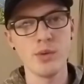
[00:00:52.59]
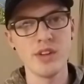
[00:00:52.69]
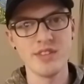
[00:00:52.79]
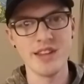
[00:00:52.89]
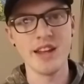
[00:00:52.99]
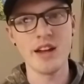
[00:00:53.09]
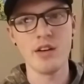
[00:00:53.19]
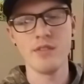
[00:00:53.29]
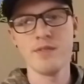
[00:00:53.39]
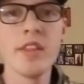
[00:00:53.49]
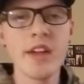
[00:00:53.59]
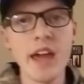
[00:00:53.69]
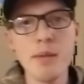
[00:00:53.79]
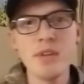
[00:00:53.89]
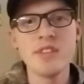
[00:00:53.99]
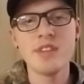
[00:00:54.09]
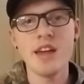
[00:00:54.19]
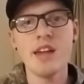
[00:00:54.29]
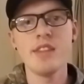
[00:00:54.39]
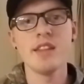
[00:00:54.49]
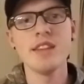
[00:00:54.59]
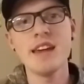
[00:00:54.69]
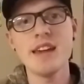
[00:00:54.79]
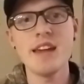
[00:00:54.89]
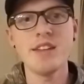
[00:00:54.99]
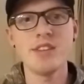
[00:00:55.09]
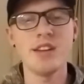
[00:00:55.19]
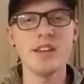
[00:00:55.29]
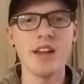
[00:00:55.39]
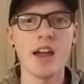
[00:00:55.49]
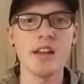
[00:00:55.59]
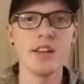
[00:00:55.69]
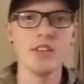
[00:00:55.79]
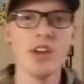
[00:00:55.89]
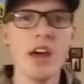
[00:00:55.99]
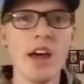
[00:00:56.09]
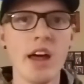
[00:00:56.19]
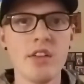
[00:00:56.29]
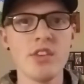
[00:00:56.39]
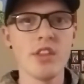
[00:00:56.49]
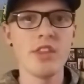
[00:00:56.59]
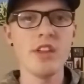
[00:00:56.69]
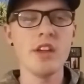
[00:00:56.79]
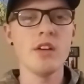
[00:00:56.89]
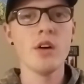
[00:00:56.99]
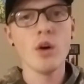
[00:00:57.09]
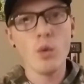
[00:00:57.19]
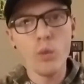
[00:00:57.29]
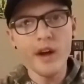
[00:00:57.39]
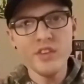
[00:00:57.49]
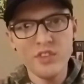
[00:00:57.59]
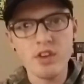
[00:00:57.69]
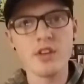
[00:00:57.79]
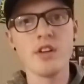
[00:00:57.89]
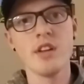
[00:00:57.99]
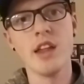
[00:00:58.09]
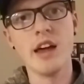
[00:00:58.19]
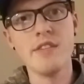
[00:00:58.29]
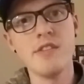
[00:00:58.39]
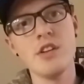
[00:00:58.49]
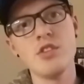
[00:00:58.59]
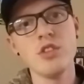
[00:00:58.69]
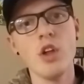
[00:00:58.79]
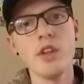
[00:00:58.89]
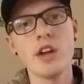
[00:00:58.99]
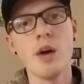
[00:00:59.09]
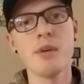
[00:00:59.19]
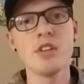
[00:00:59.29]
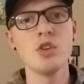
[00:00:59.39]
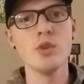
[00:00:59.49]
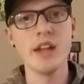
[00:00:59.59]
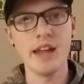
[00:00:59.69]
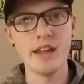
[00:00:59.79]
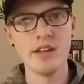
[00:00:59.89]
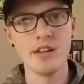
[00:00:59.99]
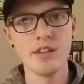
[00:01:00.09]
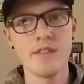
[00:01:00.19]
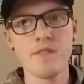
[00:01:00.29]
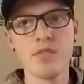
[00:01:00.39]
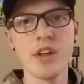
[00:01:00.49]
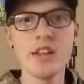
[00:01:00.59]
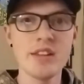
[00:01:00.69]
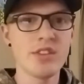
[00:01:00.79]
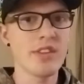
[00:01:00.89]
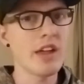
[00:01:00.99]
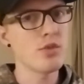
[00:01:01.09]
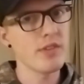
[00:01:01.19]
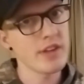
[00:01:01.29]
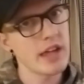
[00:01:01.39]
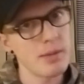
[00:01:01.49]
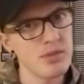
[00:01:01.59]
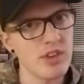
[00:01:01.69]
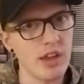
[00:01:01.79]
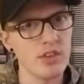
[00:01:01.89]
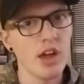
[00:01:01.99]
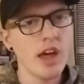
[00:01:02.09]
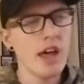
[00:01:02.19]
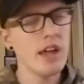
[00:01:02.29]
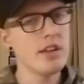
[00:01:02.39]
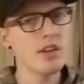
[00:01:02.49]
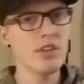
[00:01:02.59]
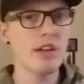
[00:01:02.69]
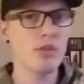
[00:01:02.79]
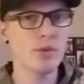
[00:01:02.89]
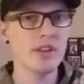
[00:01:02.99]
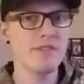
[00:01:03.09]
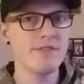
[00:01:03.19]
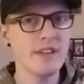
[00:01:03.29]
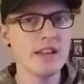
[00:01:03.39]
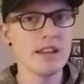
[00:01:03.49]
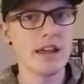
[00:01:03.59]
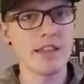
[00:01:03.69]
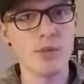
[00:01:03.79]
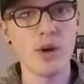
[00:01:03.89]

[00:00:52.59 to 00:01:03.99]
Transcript: once you get out. The game is set in the late 1890s as the Western life is slowly coming to an end. At least that's what the game says. It doesn't ever really feel like the